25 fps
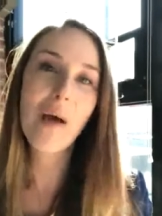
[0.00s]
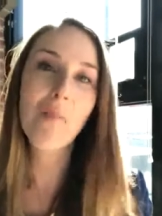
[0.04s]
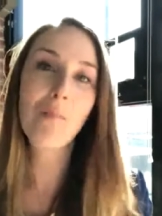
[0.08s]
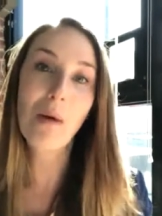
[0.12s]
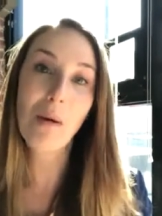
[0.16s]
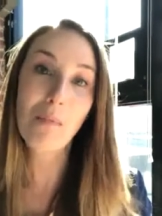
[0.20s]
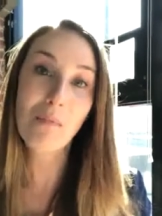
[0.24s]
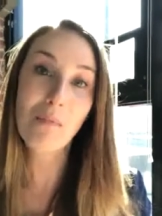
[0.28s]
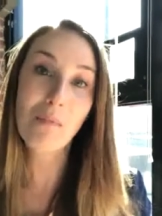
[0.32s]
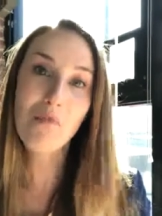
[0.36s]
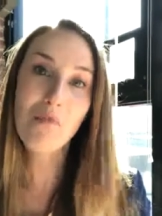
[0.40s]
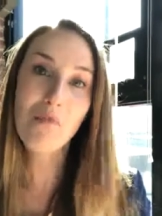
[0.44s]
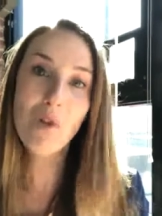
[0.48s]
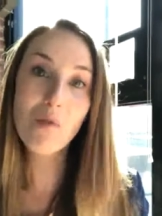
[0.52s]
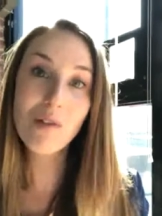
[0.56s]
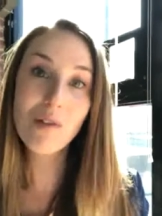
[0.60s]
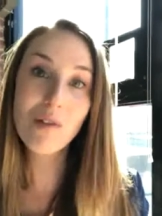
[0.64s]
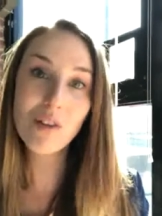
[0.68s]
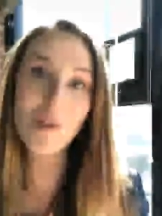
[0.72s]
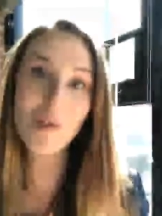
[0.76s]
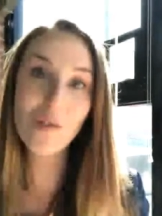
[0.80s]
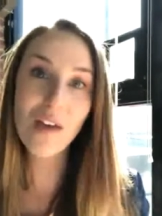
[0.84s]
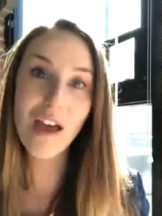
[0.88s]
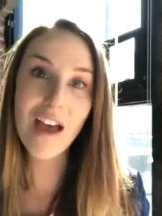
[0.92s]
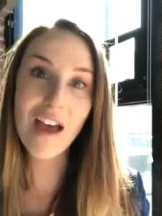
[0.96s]
But before we
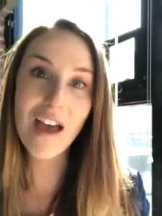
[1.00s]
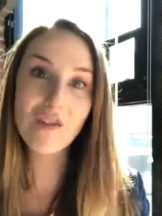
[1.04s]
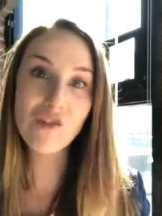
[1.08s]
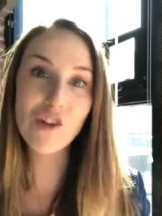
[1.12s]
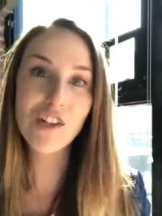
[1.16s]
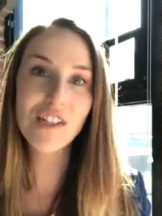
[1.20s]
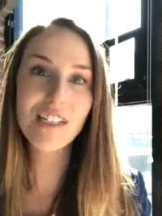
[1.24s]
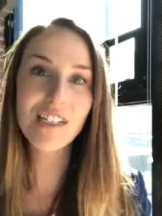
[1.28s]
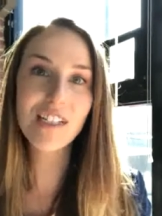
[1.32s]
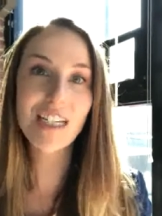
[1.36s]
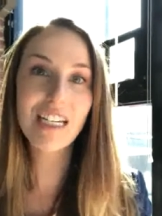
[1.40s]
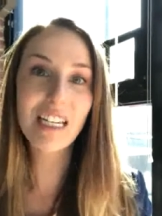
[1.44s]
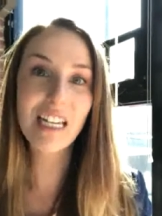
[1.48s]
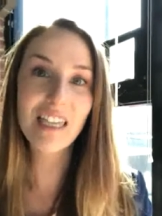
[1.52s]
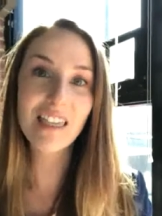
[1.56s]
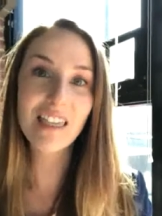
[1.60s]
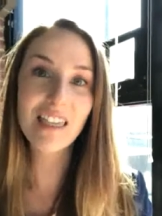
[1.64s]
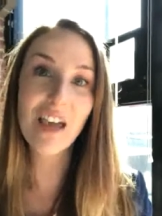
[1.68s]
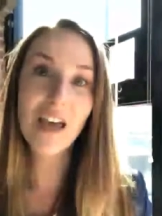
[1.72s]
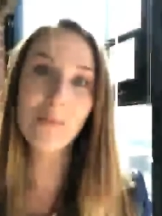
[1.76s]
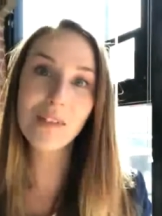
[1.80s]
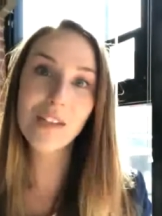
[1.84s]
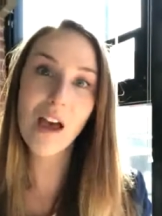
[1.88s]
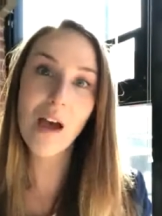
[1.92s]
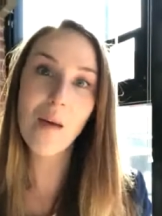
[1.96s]
do that, just hit the
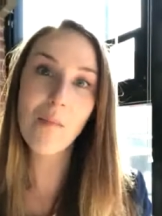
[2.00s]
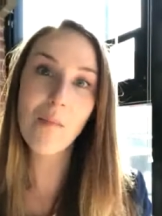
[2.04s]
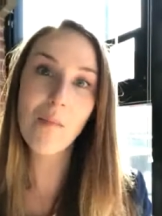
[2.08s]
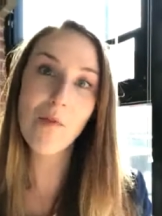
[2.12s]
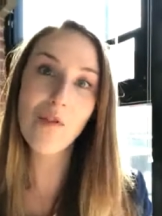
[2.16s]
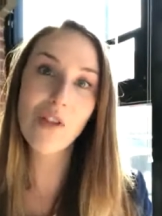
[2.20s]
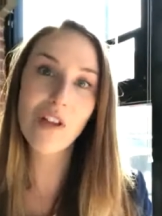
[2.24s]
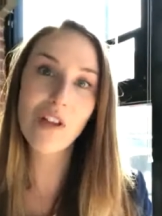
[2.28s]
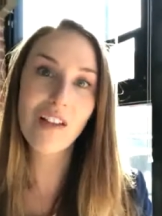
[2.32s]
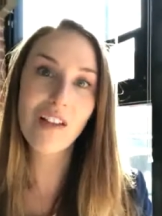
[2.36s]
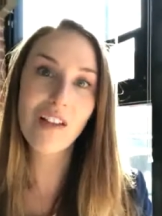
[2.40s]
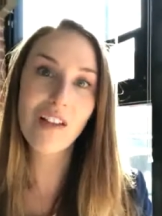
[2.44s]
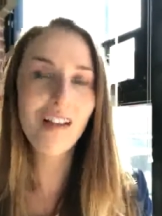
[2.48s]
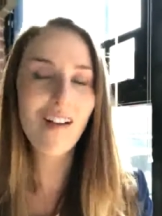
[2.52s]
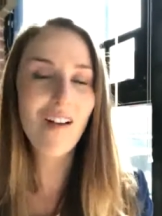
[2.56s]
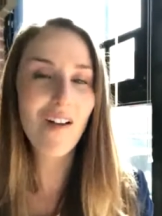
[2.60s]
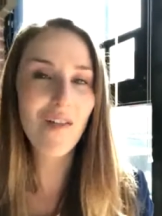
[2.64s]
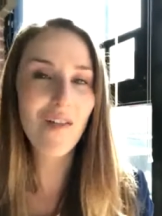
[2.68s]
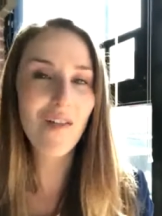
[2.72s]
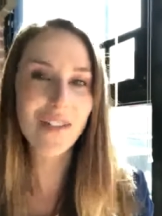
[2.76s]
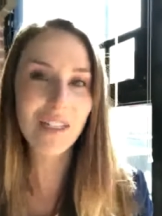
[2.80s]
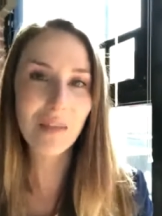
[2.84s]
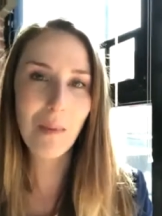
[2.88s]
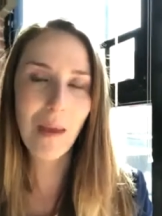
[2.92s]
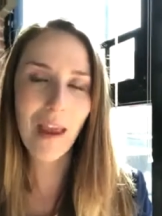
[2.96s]
thumbs up or the like
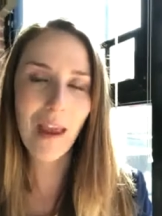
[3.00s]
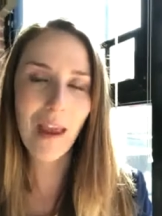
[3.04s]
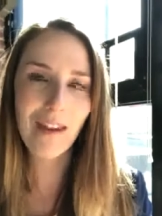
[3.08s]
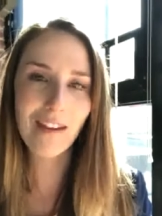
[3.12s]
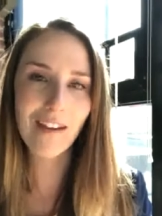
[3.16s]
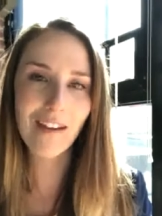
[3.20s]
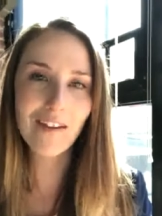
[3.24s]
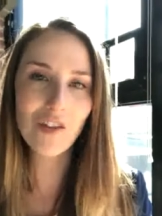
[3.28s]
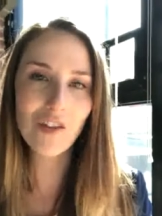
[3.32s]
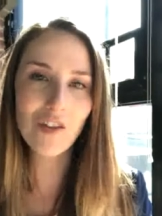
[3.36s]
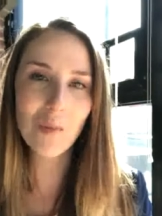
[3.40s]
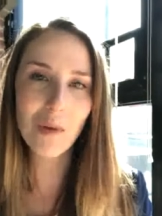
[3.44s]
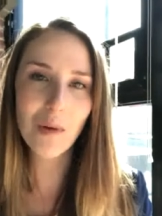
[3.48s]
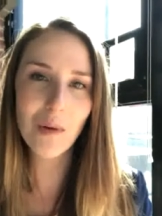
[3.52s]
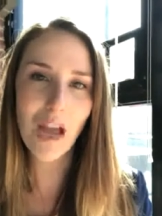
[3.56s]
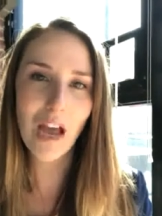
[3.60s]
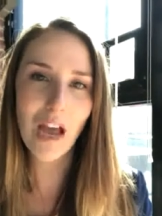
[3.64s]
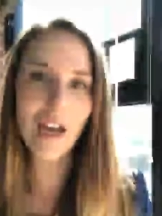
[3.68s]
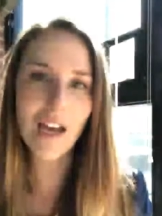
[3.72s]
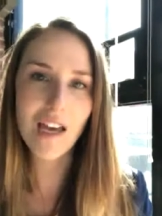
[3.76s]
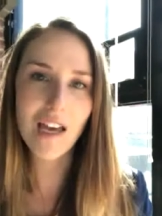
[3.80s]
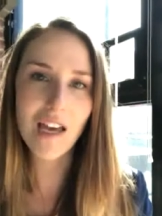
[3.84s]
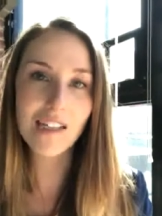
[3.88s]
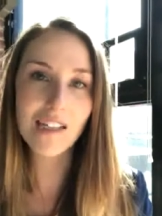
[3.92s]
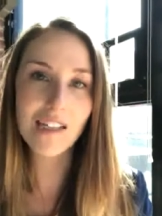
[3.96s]
on this page
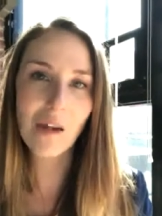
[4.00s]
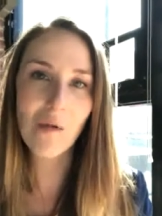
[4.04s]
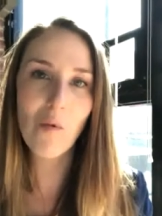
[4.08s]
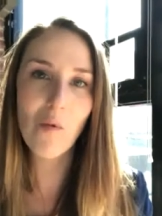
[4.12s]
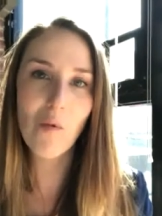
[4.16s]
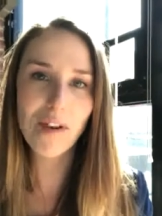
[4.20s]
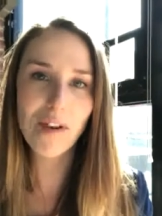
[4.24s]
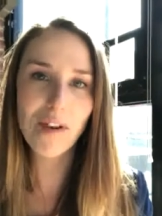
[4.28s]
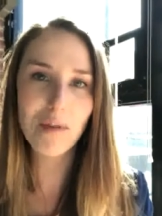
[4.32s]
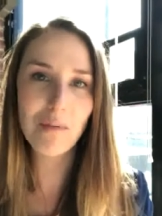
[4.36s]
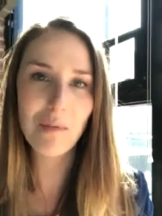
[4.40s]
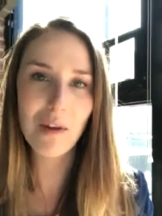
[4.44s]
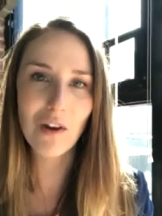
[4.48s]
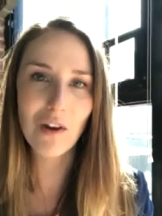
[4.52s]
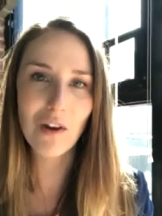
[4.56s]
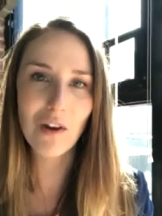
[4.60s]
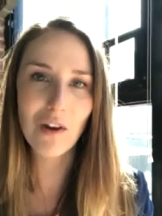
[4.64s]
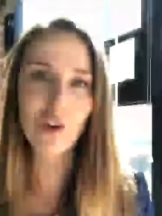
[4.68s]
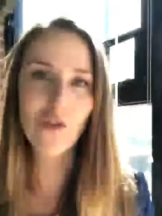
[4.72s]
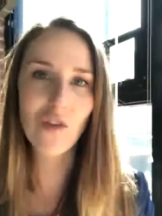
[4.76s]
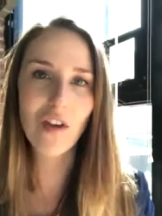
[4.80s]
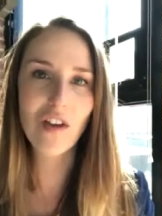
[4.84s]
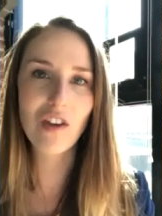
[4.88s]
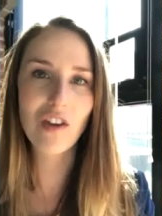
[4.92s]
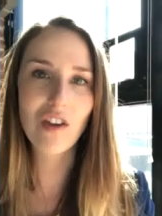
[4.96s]
because I want to make
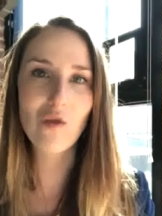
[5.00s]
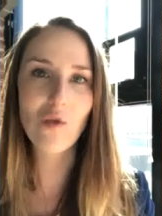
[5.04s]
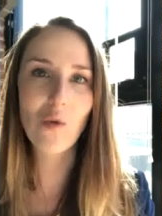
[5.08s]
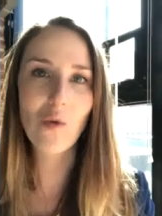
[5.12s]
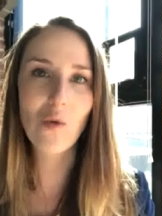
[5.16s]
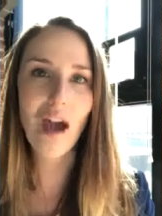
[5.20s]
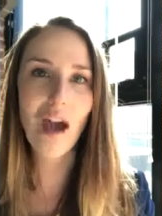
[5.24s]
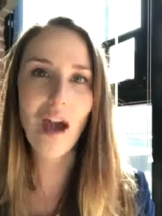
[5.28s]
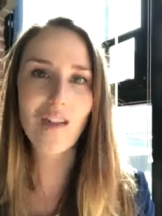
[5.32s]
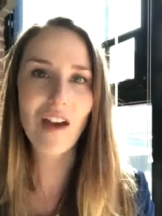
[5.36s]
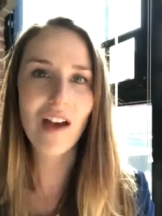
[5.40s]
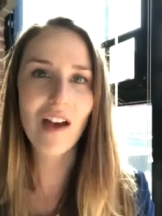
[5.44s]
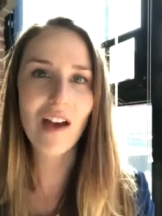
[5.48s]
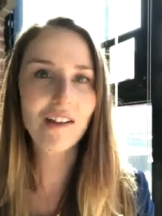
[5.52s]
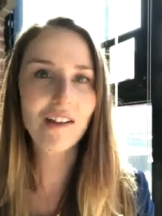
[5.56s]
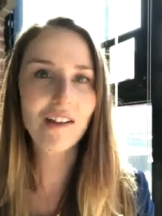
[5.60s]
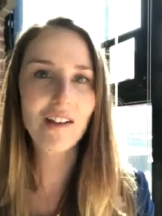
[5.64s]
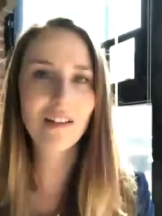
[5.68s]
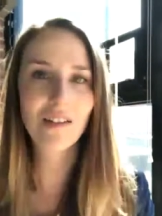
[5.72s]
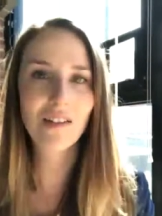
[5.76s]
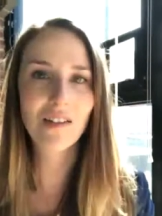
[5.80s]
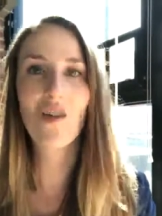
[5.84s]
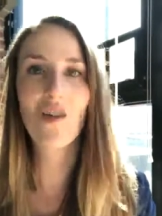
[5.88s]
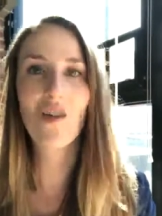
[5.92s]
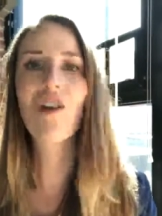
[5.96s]
sure that you have
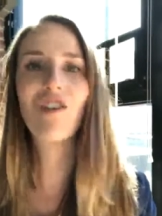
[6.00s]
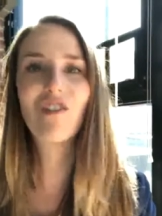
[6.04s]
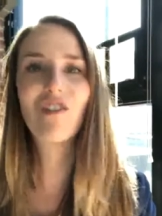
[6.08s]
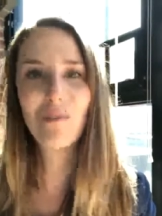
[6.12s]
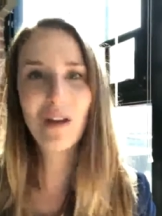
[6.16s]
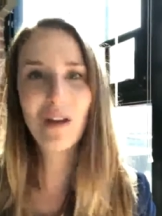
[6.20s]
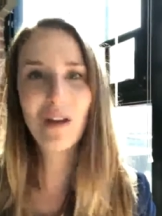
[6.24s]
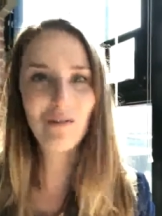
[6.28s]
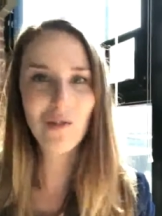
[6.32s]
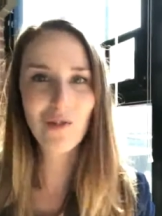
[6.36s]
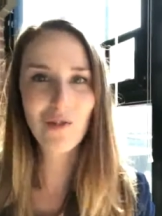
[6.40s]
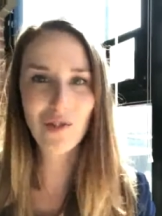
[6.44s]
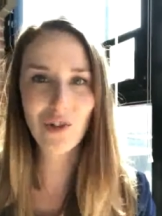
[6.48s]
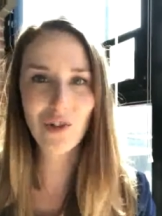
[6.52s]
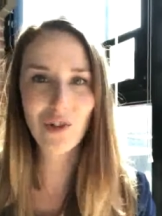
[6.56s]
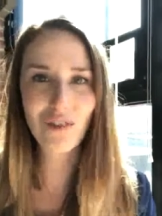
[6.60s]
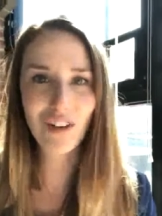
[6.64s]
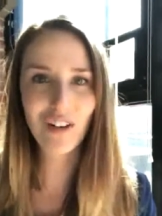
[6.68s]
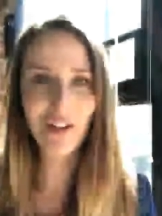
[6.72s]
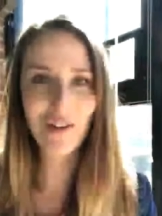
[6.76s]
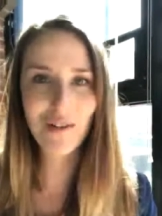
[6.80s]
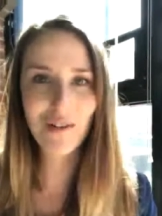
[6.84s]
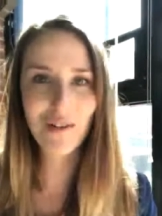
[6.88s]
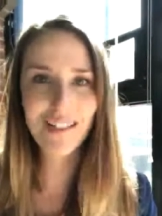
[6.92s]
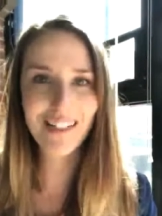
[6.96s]
access to all of my future
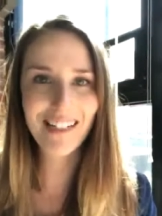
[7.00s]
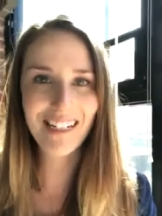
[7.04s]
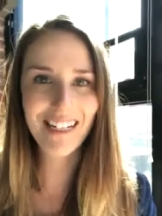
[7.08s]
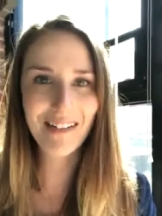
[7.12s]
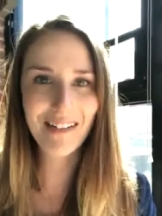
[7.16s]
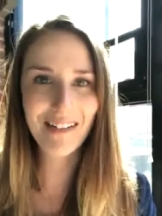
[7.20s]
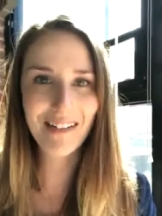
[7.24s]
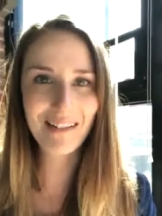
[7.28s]
videos and tips.